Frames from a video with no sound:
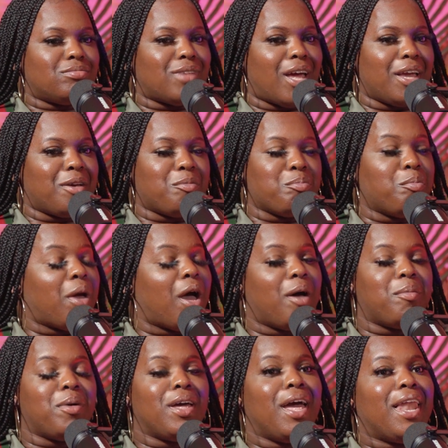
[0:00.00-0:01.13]
Like
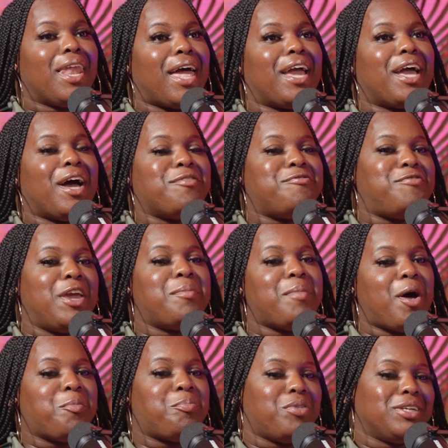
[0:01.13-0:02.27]
a
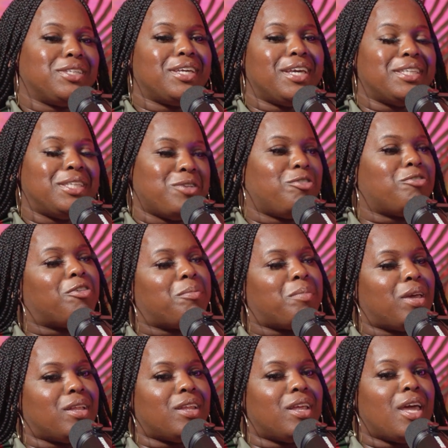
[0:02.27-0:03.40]
female prison is different from
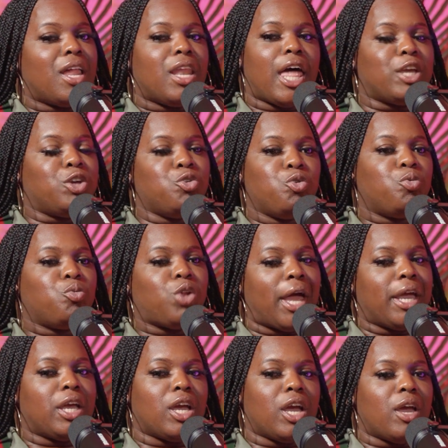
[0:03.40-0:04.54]
men.
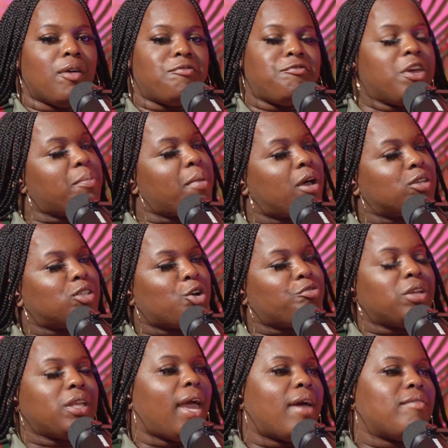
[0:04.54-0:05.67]
Like females don't
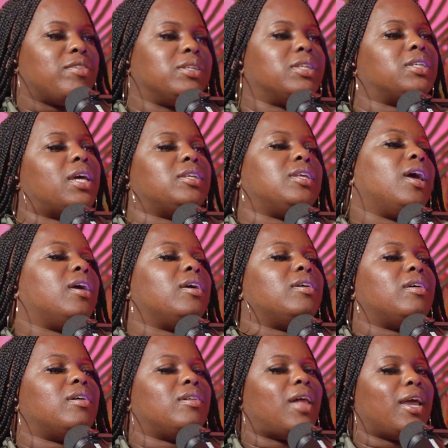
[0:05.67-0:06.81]
really have visits like that.
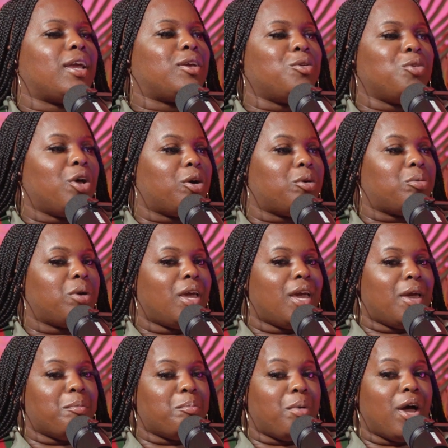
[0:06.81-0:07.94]
Like,
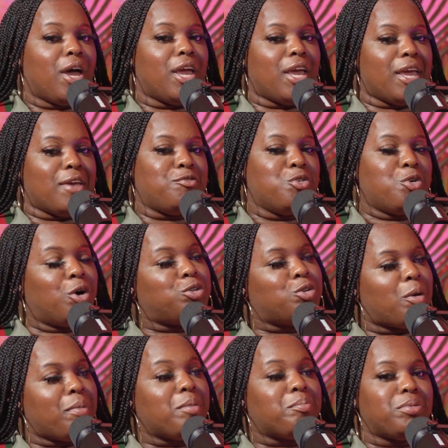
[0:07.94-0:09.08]
but if you go to
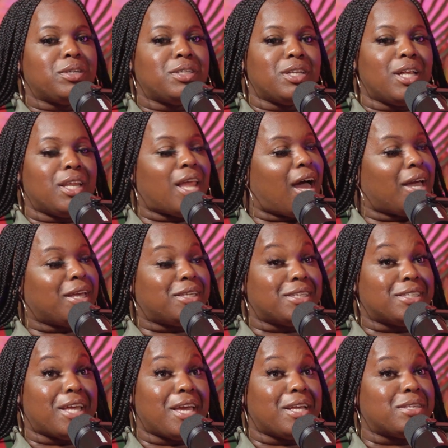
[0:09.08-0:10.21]
a men prison, the lines
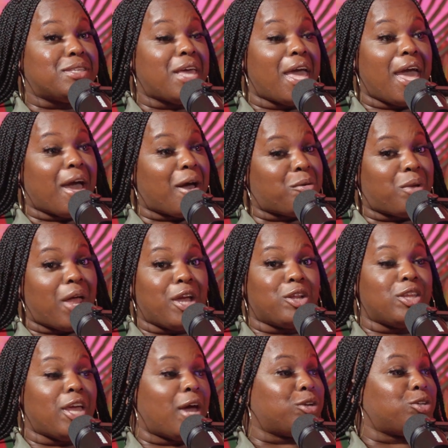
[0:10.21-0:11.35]
is like down, like
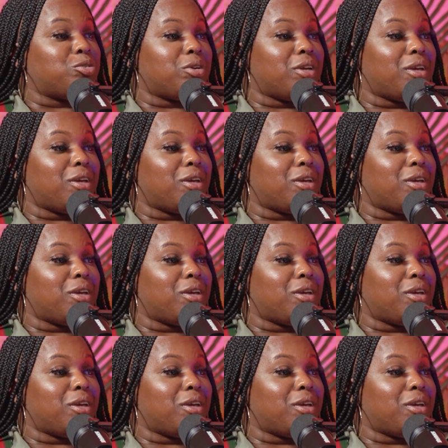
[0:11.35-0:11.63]
down the street.